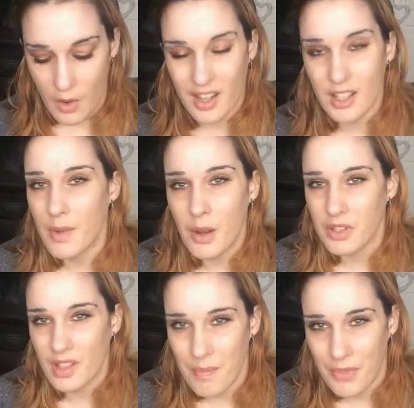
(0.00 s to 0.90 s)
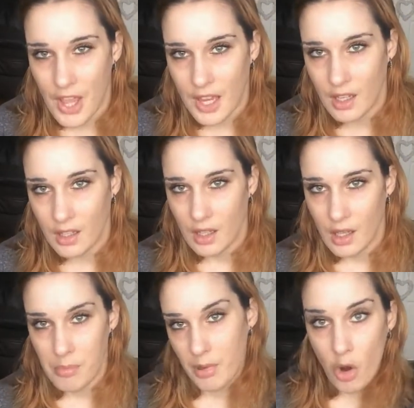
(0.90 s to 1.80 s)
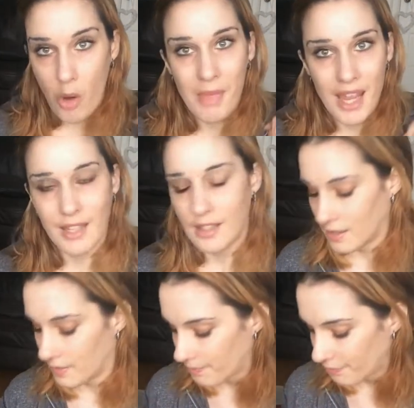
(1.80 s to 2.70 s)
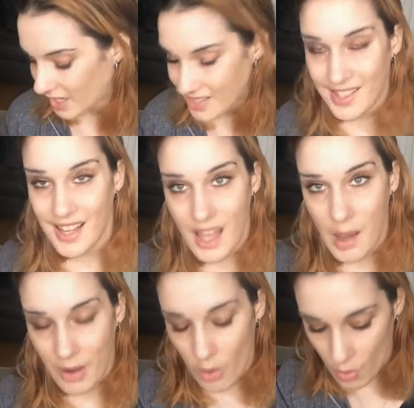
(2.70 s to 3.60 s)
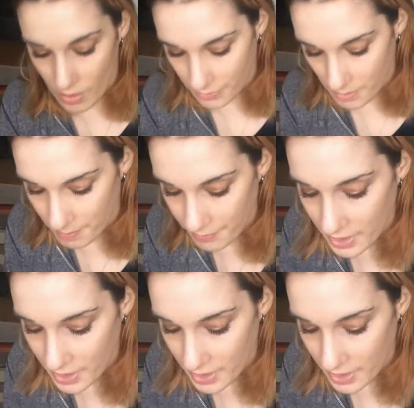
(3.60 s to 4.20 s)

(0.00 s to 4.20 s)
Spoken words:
I can smell something, but not mint. I could say that about all of them.